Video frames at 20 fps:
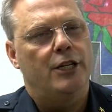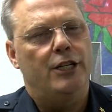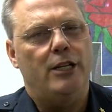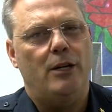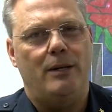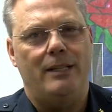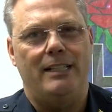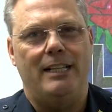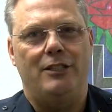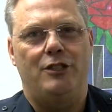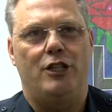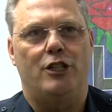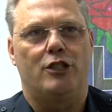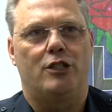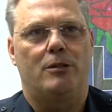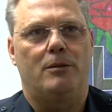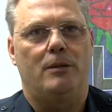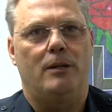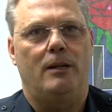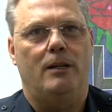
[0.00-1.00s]
You know, it's
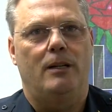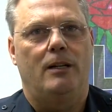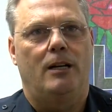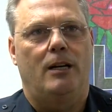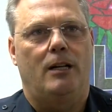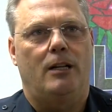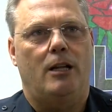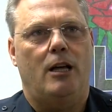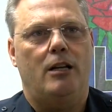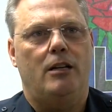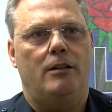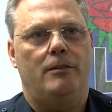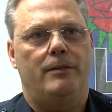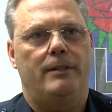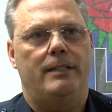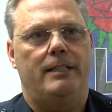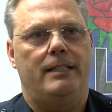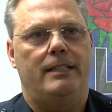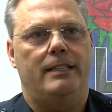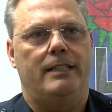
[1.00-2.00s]
just, a lot of
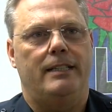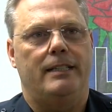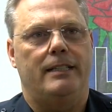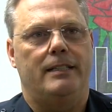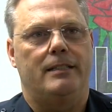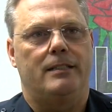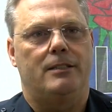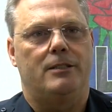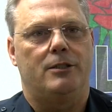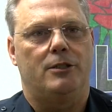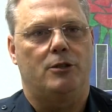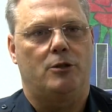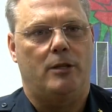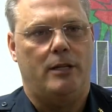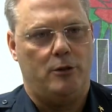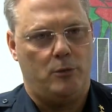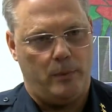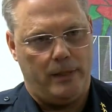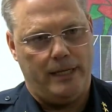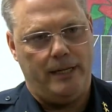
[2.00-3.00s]
it is just
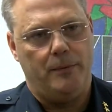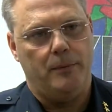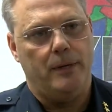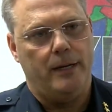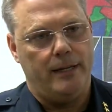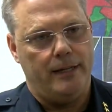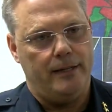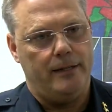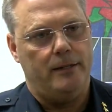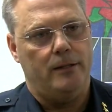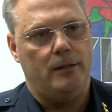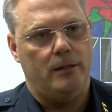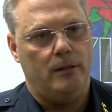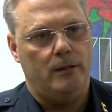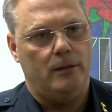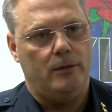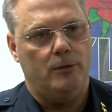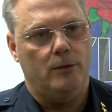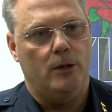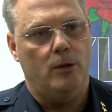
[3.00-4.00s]
as we get ready to
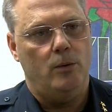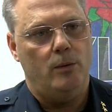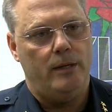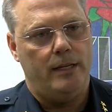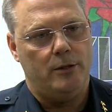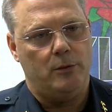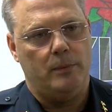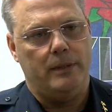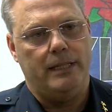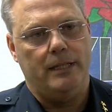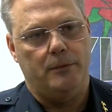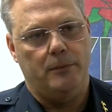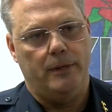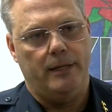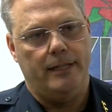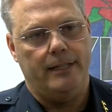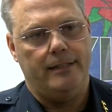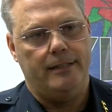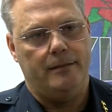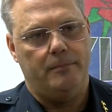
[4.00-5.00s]
grow, as we get
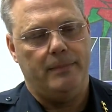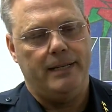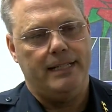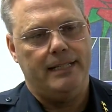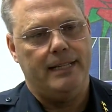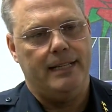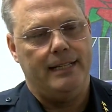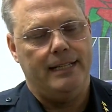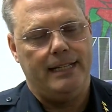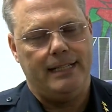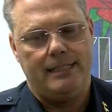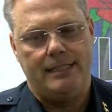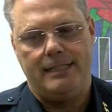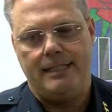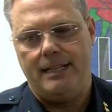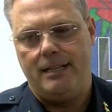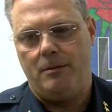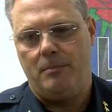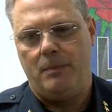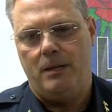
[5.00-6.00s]
ready to make that next
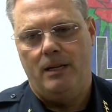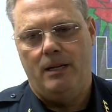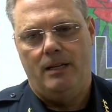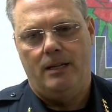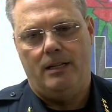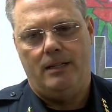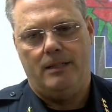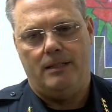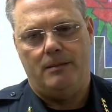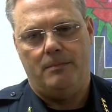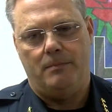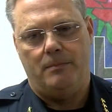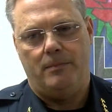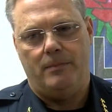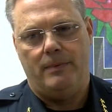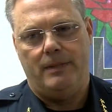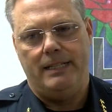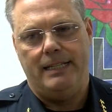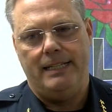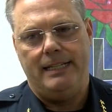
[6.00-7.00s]
step, um,
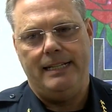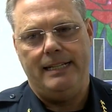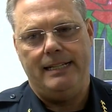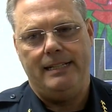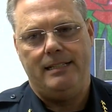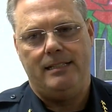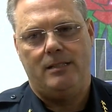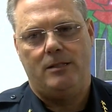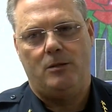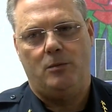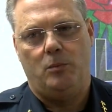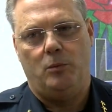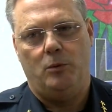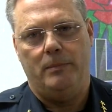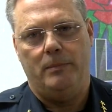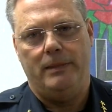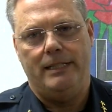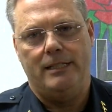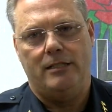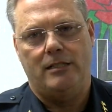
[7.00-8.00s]
these
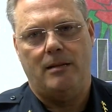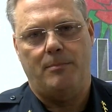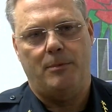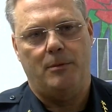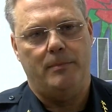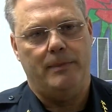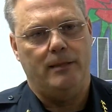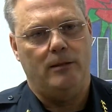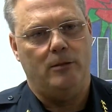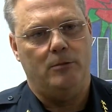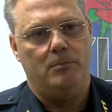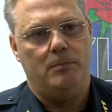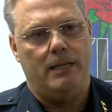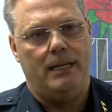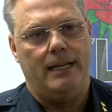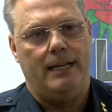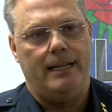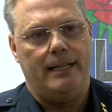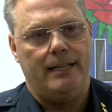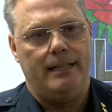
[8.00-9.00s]
be supplemented
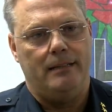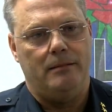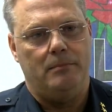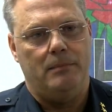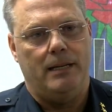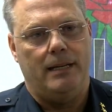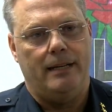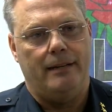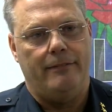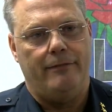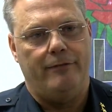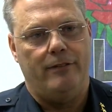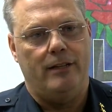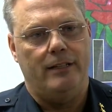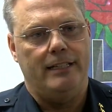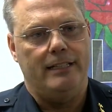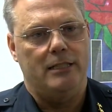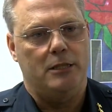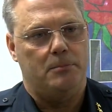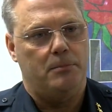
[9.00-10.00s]
by, by
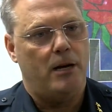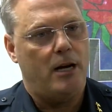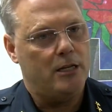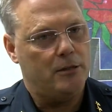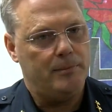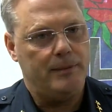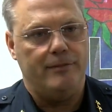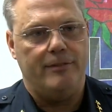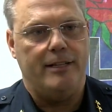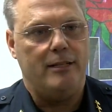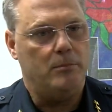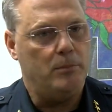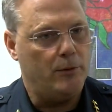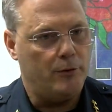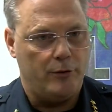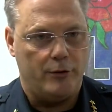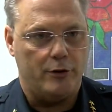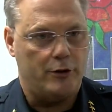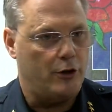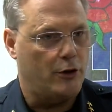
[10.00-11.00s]
funding that's possibly available
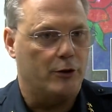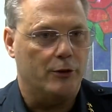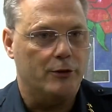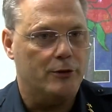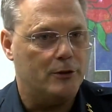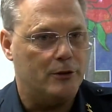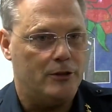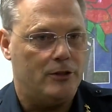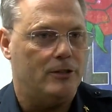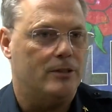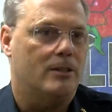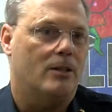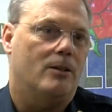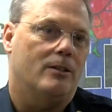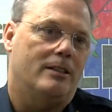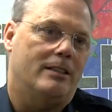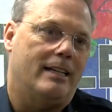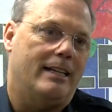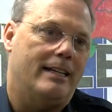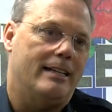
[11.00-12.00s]
through the TIRZ that you
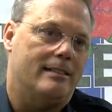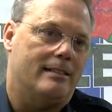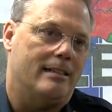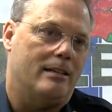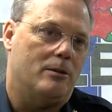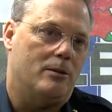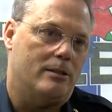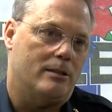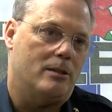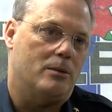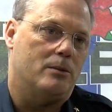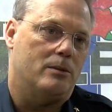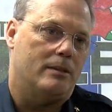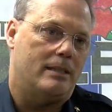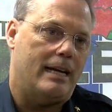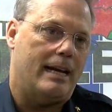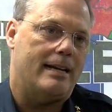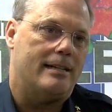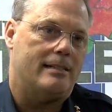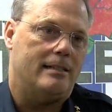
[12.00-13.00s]
saw today as, that, as those
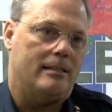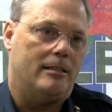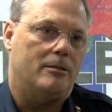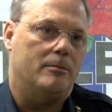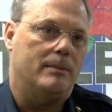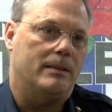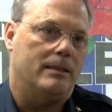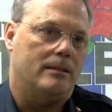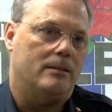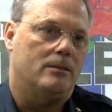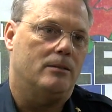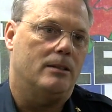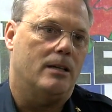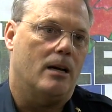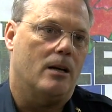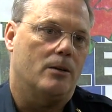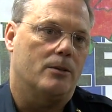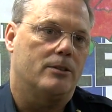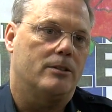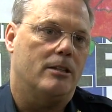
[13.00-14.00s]
tax increment
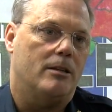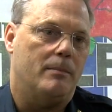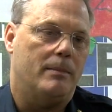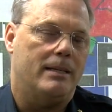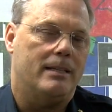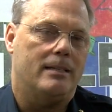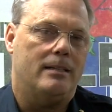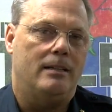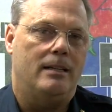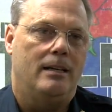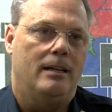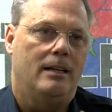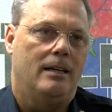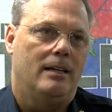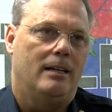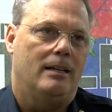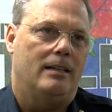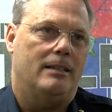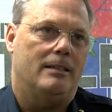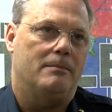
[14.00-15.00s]
dollars come in.
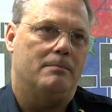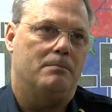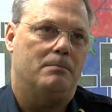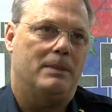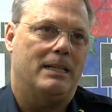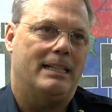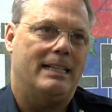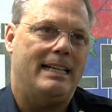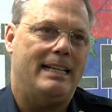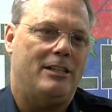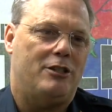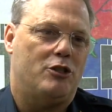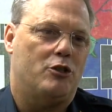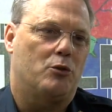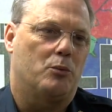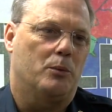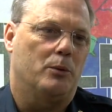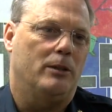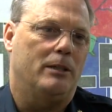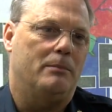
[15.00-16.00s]
Um, but I think it's
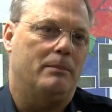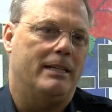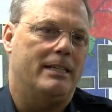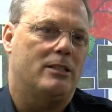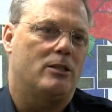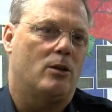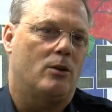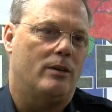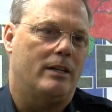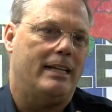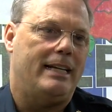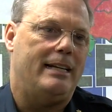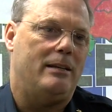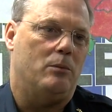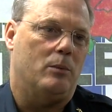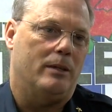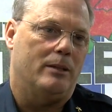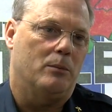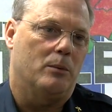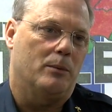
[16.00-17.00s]
just really based on
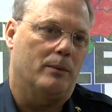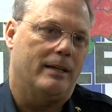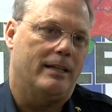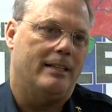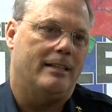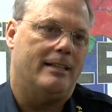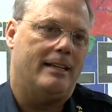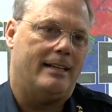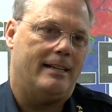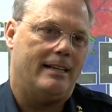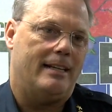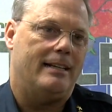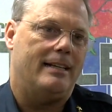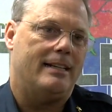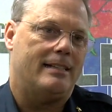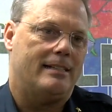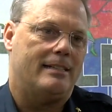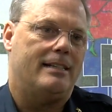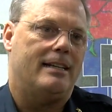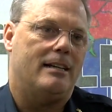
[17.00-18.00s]
need. When we're ready to take that
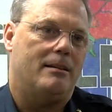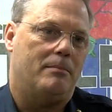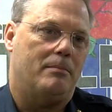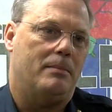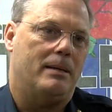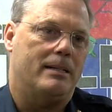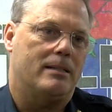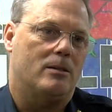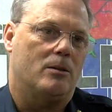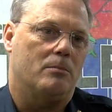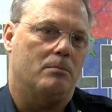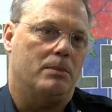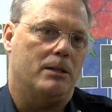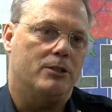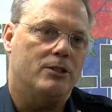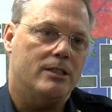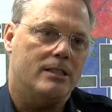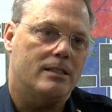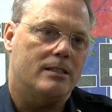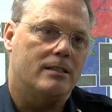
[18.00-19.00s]
next step based on
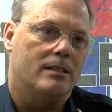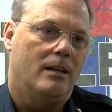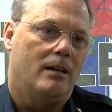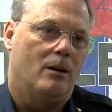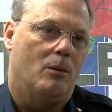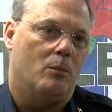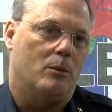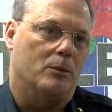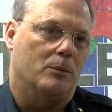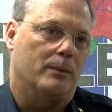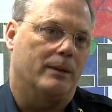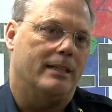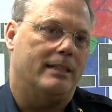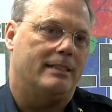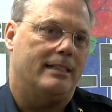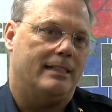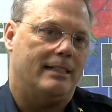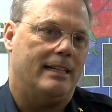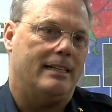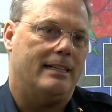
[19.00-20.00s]
budgets, when we're ready
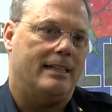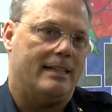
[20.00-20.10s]
to take that